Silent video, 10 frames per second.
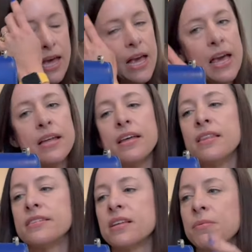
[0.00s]
And in
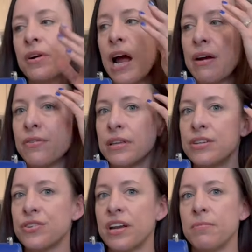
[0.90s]
the summer, I really
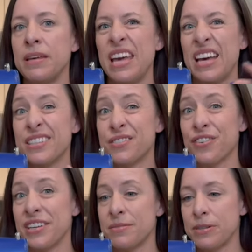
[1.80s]
try to be
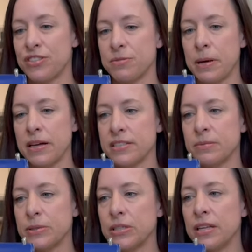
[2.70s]
hands-free as much as
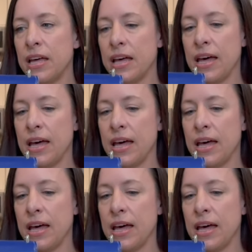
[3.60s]
possible.